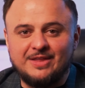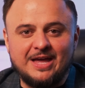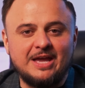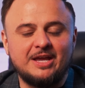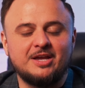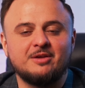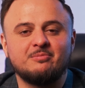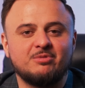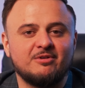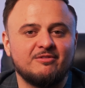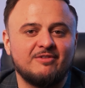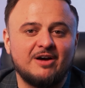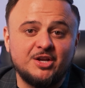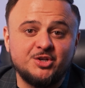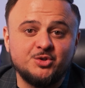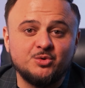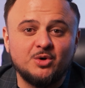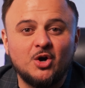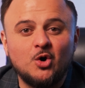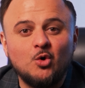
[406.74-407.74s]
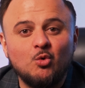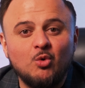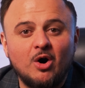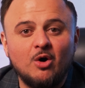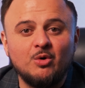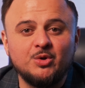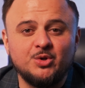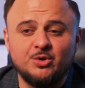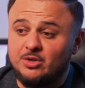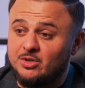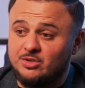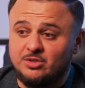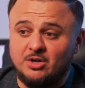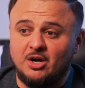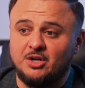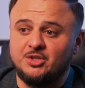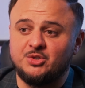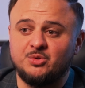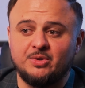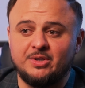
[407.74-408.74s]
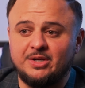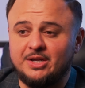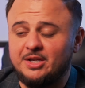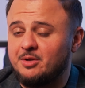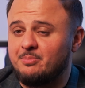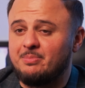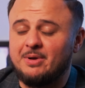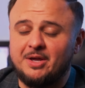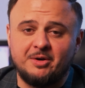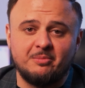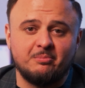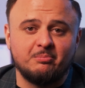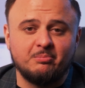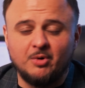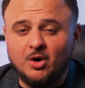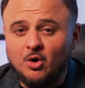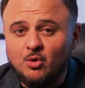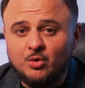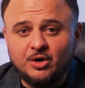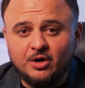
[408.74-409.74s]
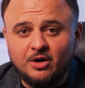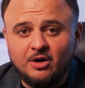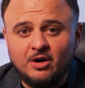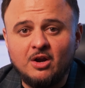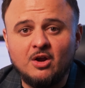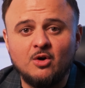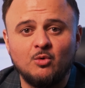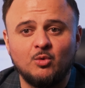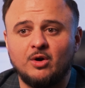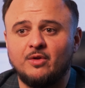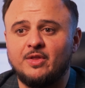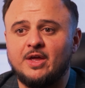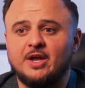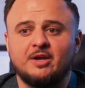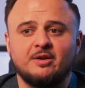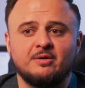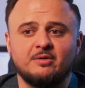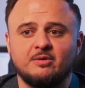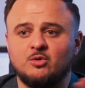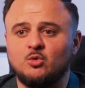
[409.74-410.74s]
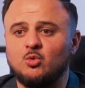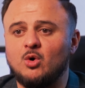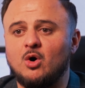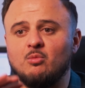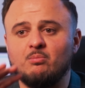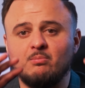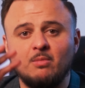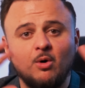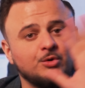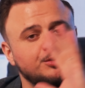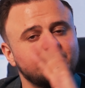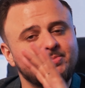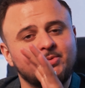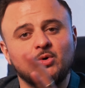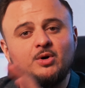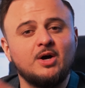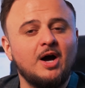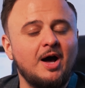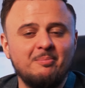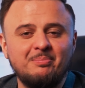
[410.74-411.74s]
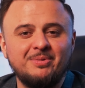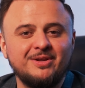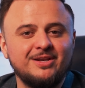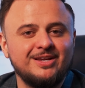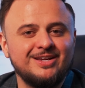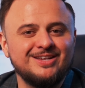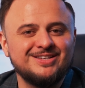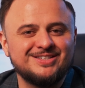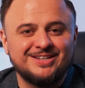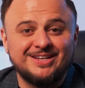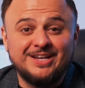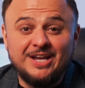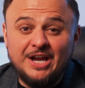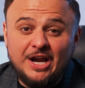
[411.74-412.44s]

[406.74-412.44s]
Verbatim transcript: They can provide you a quote. You can talk to an independent broker where they can quote multiple companies and